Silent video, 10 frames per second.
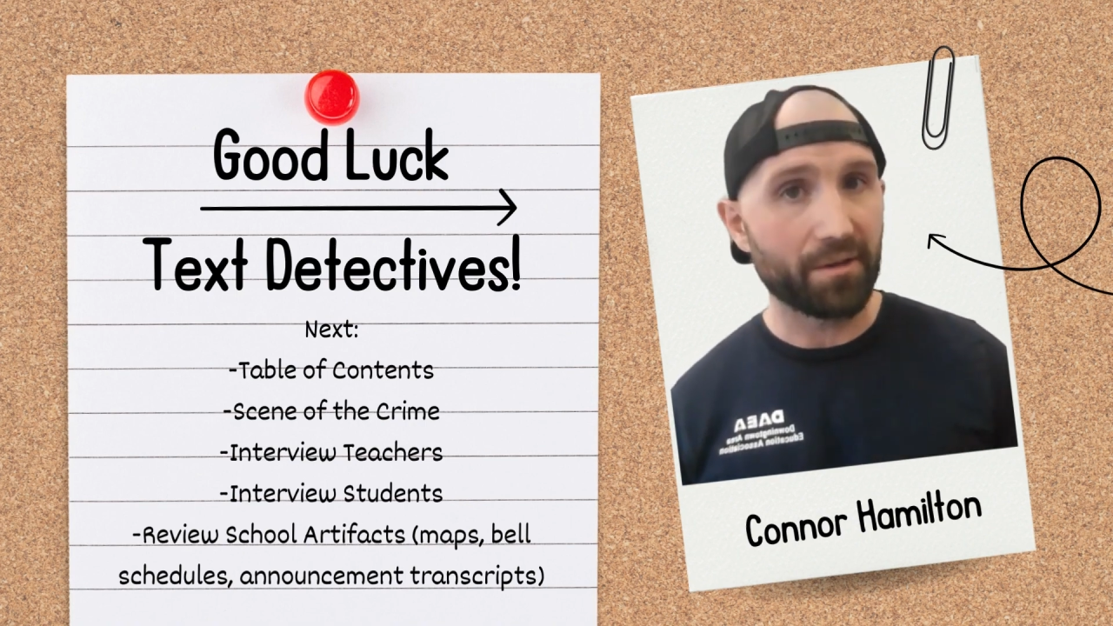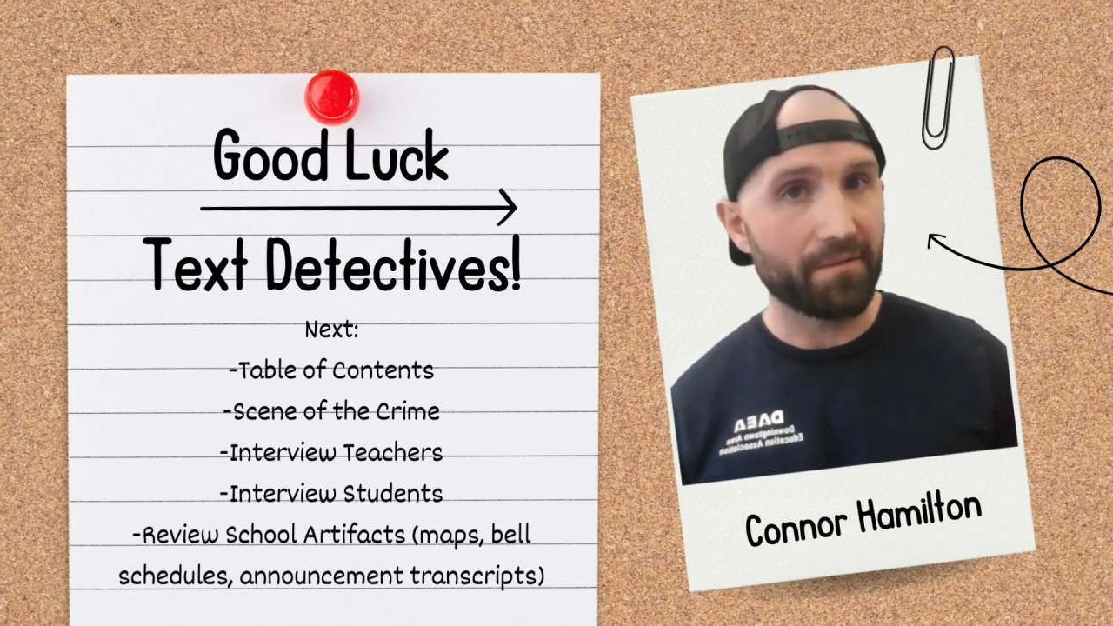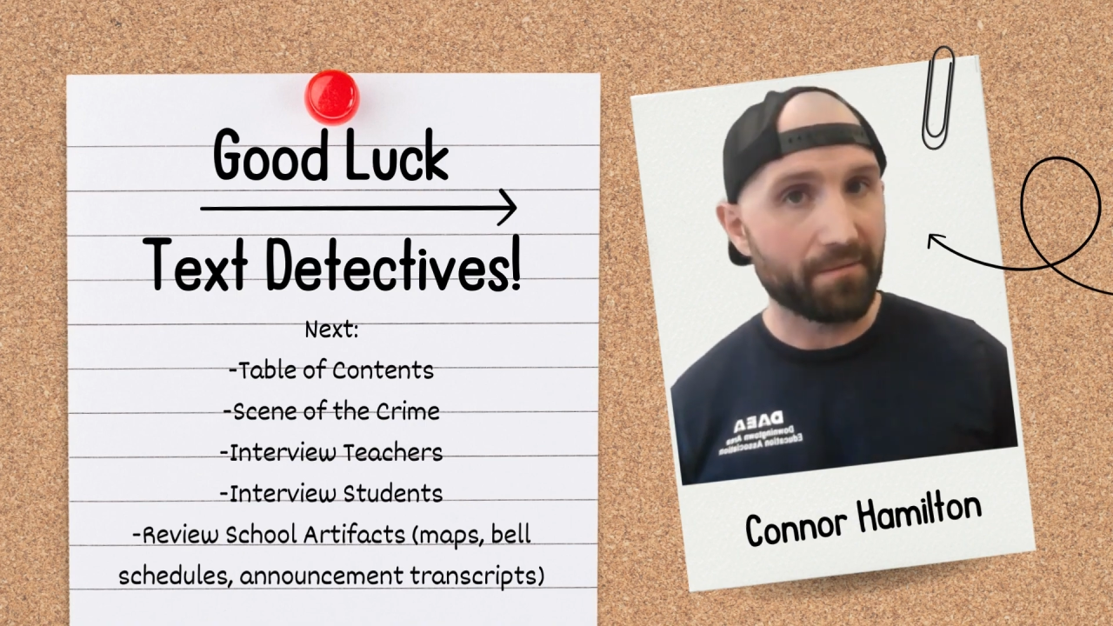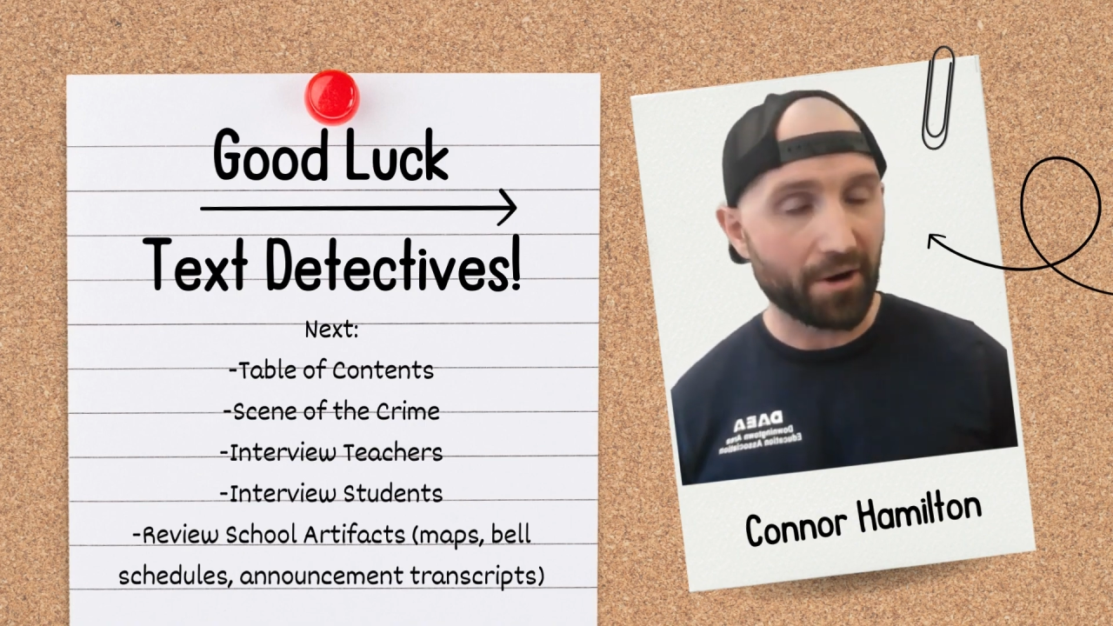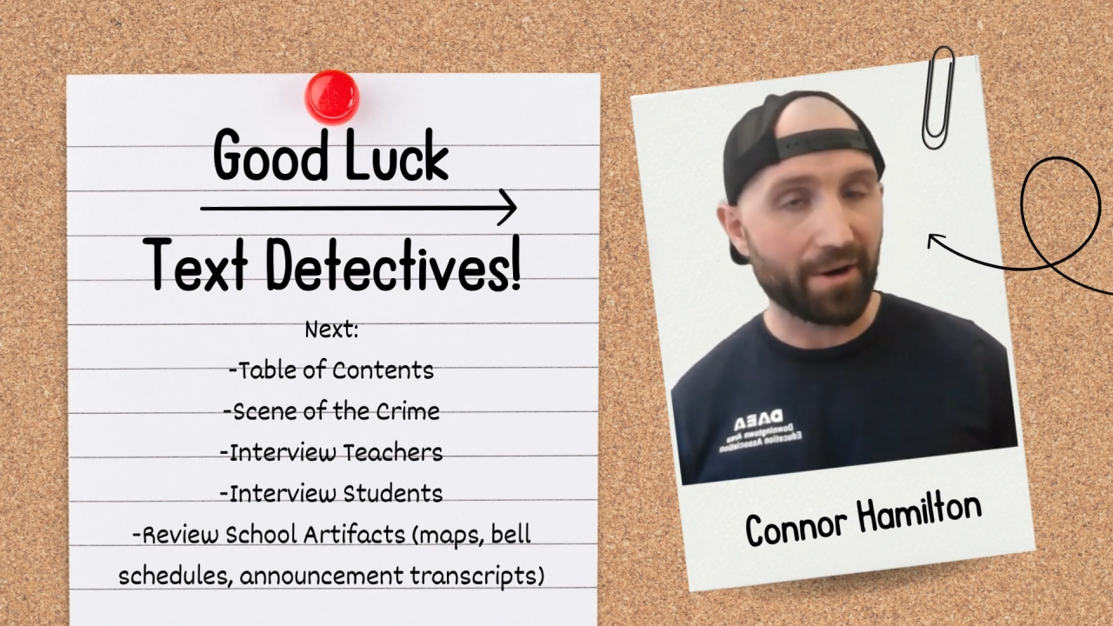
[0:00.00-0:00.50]

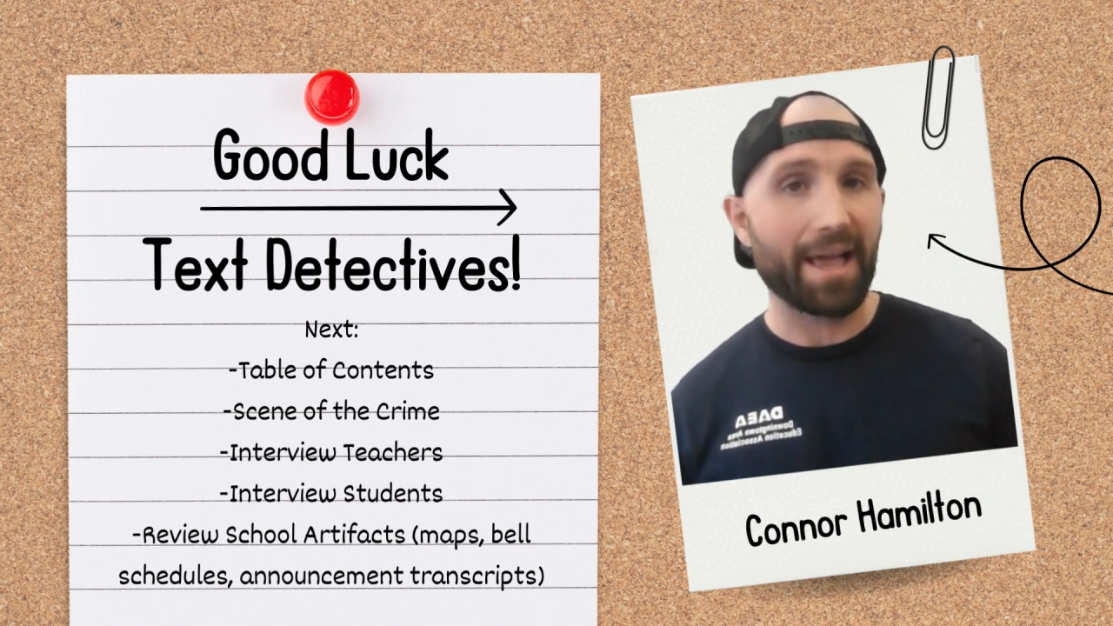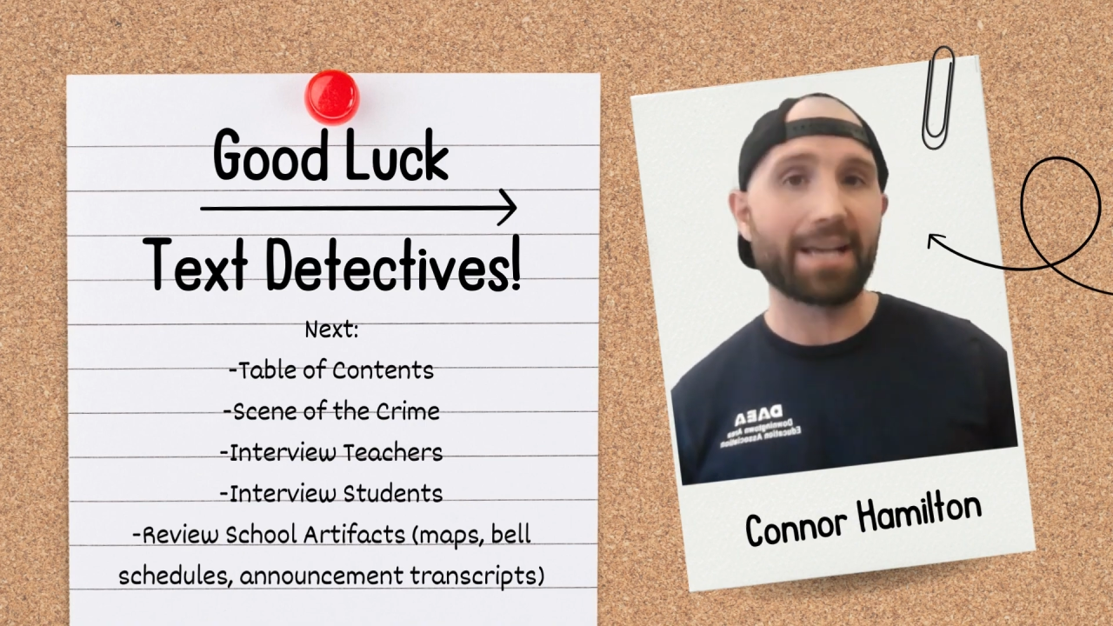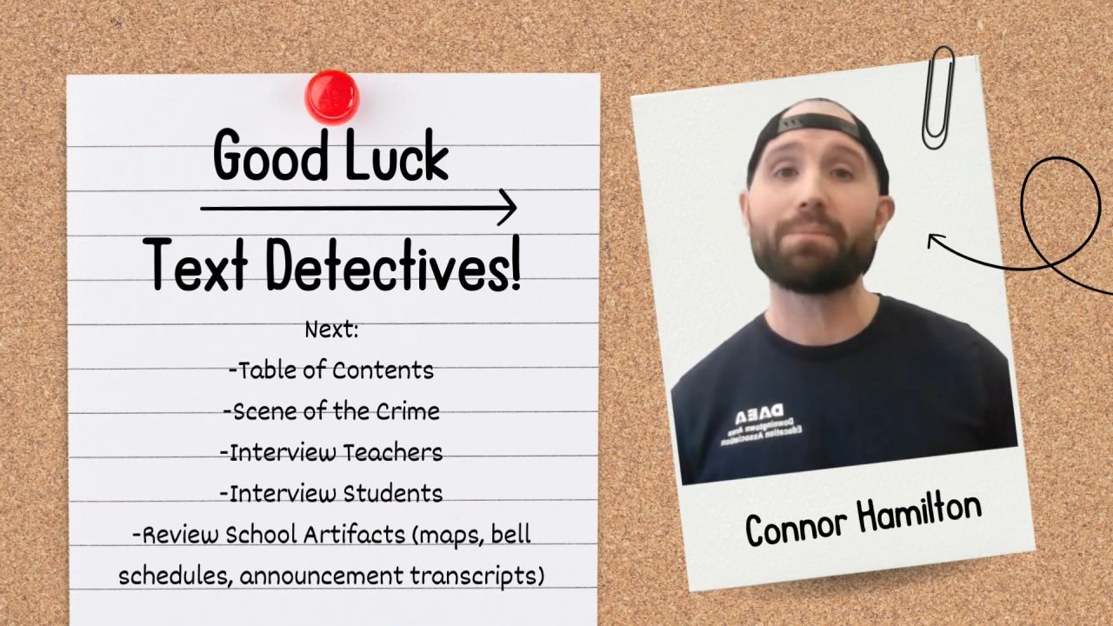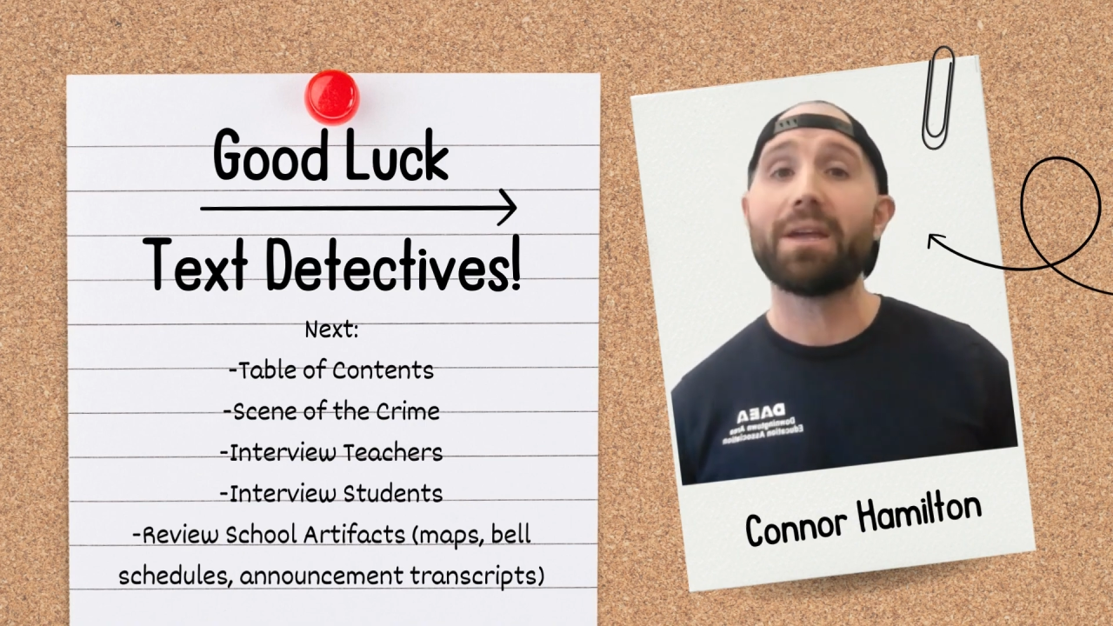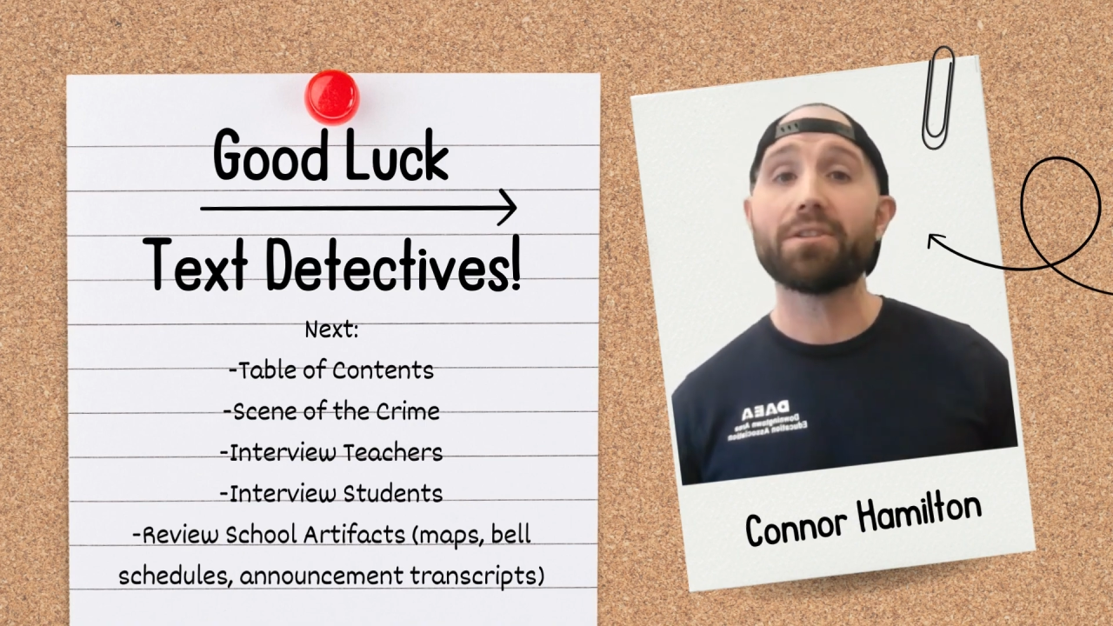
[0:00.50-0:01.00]
very last
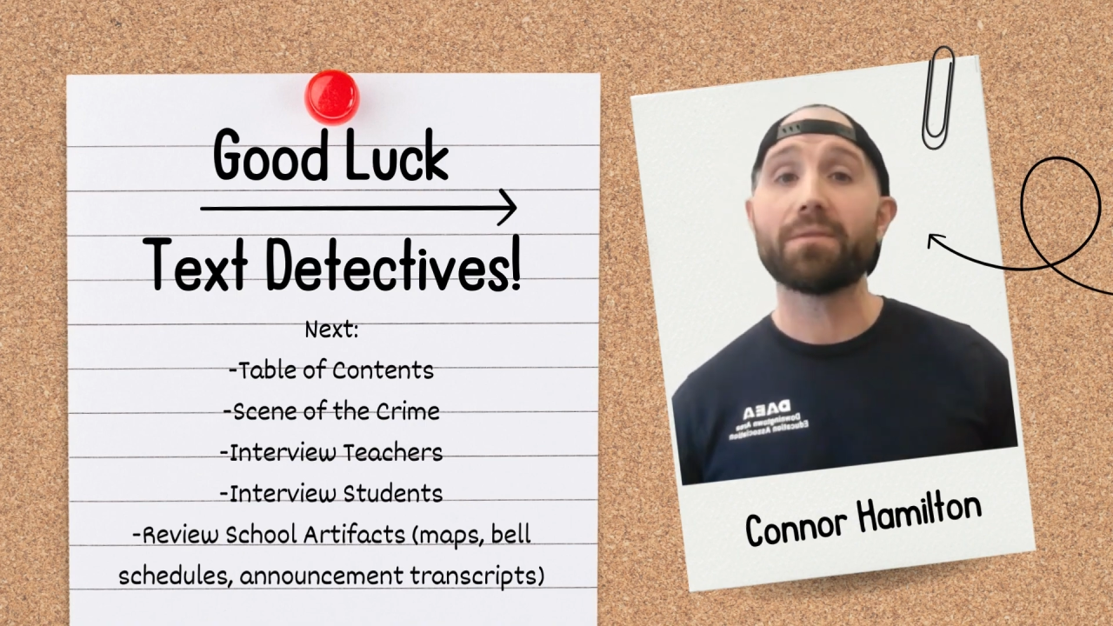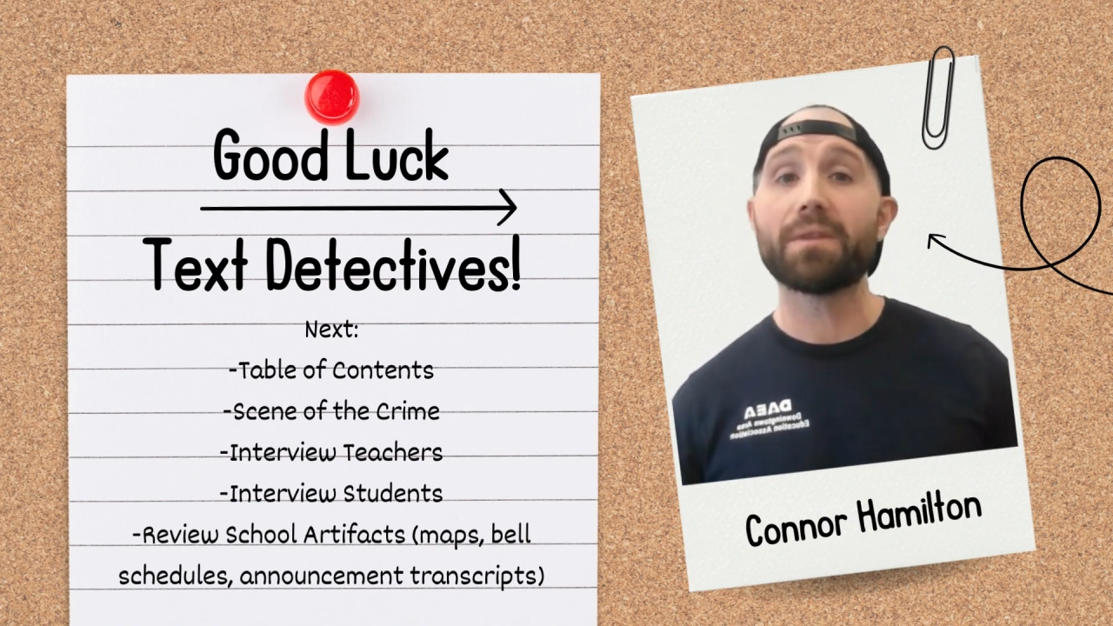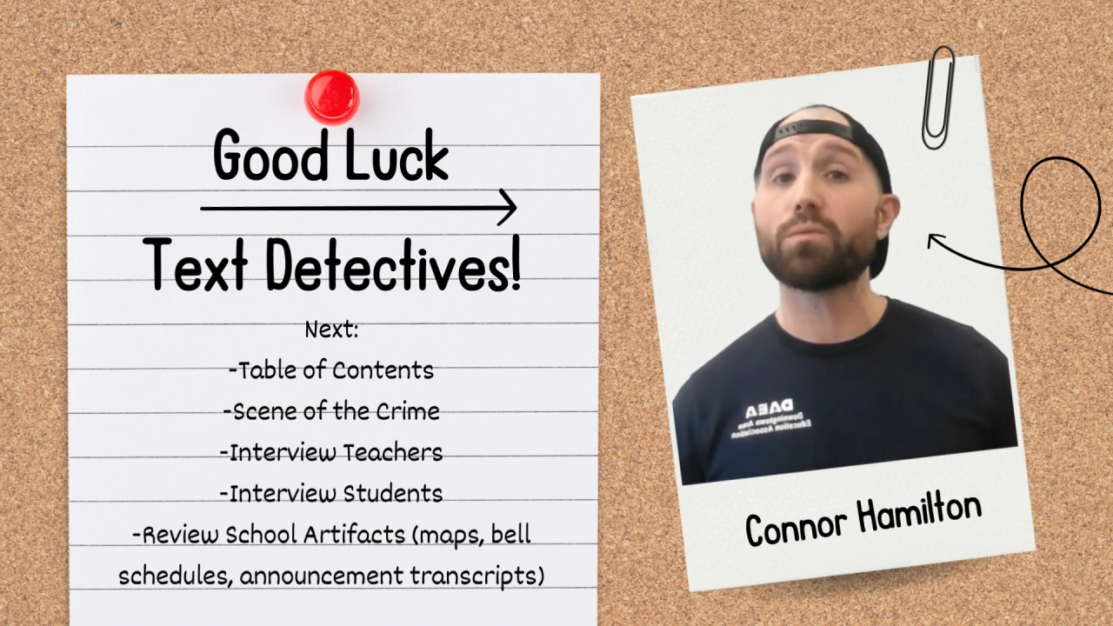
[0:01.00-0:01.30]
page of this,